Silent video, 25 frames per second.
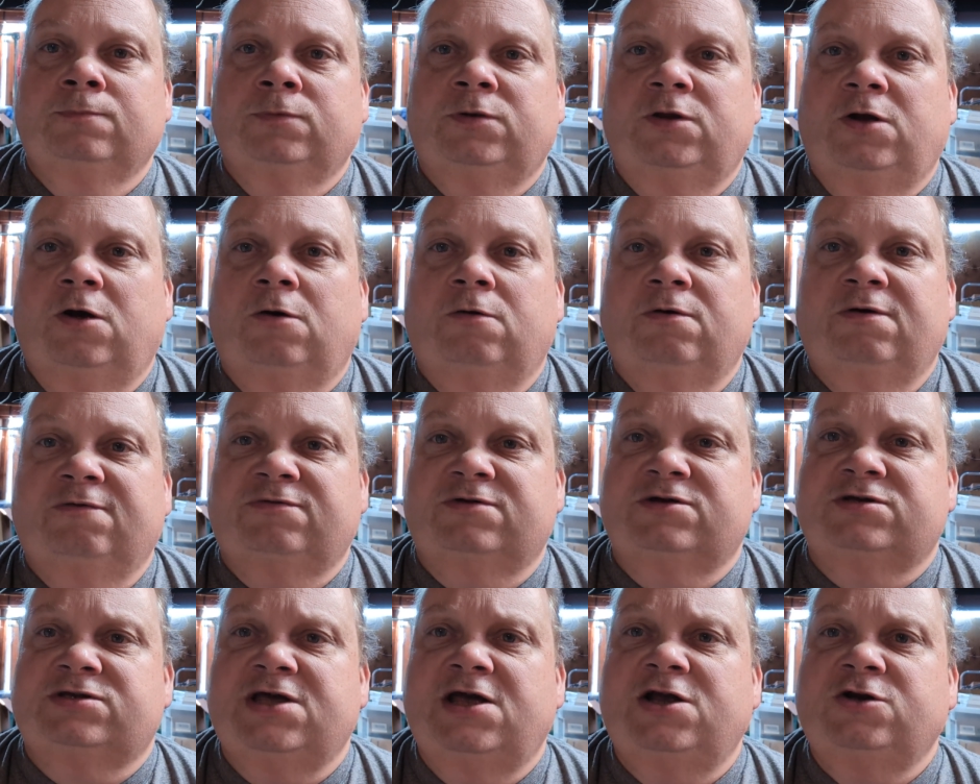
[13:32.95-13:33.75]
You know, if
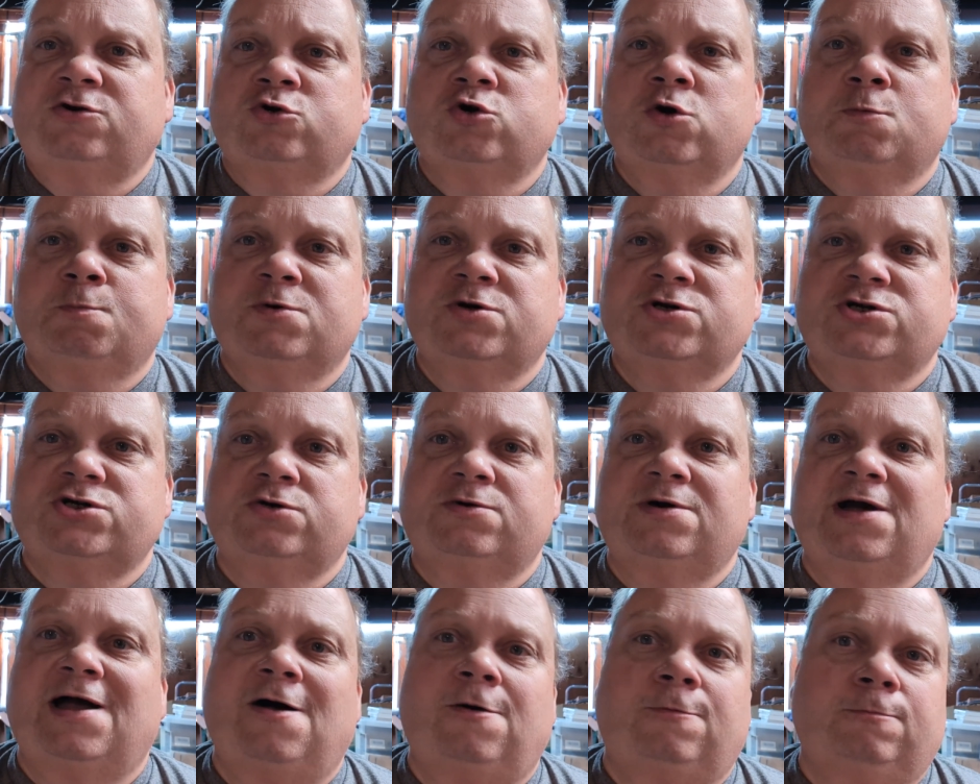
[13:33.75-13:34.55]
the state troopers
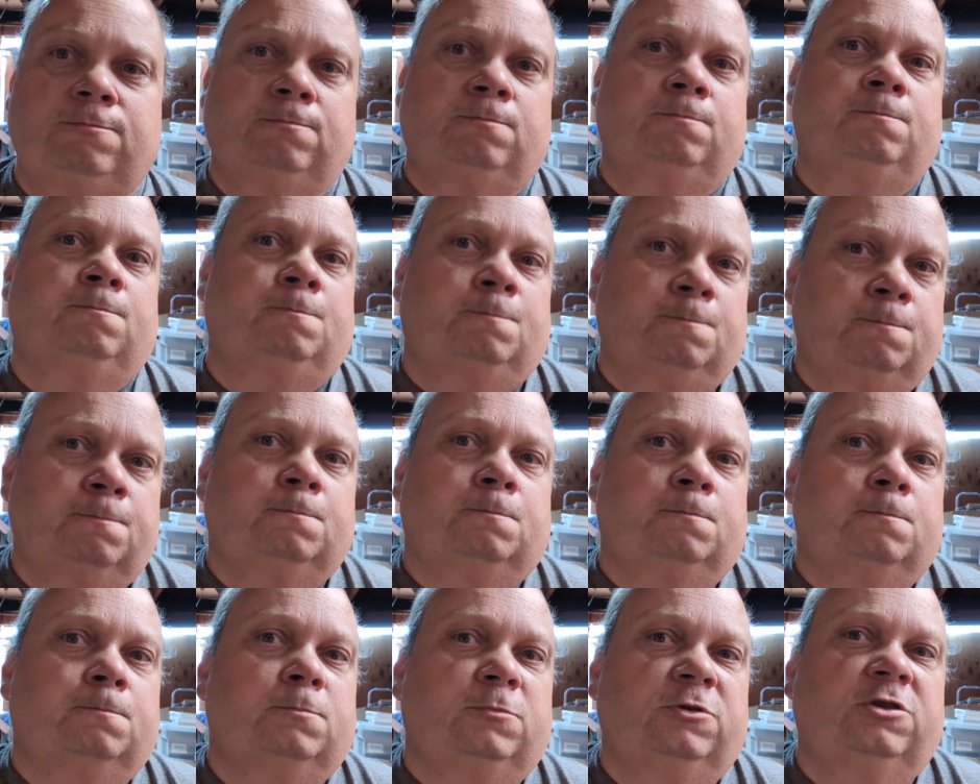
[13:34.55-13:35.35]
are out,
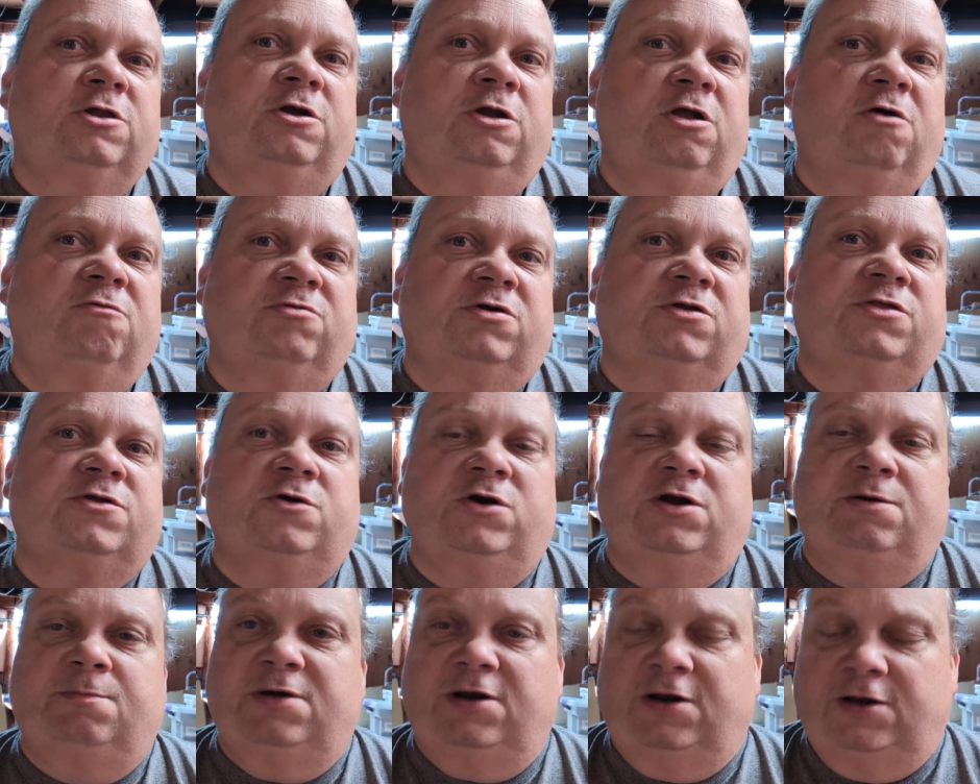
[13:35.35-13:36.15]
a little over
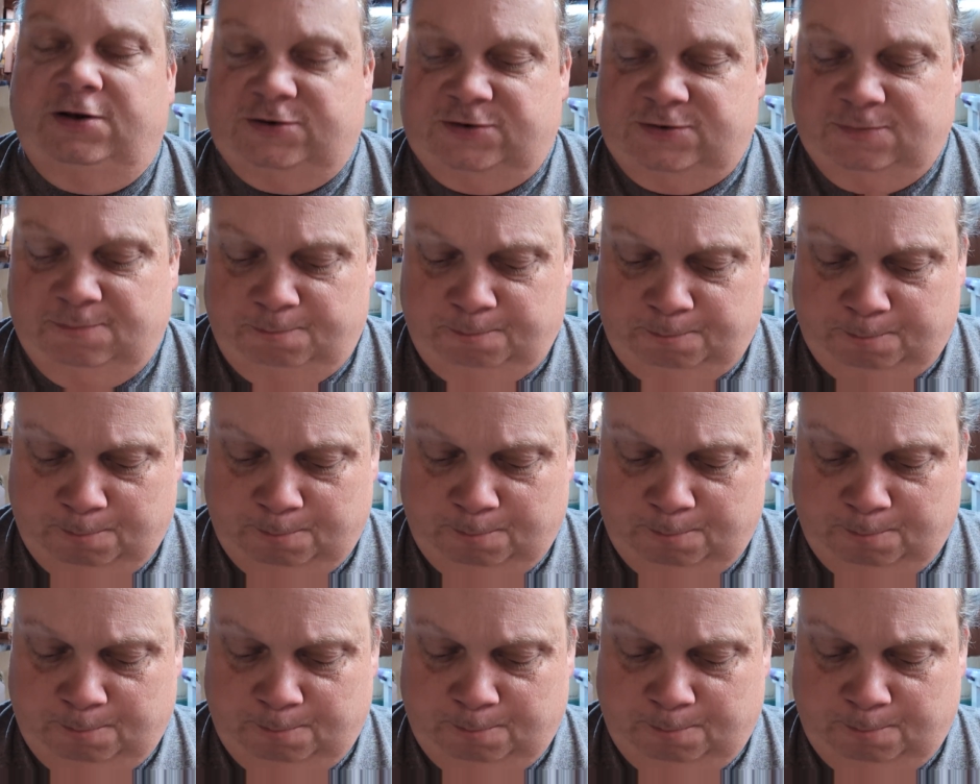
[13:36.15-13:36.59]
30 minutes.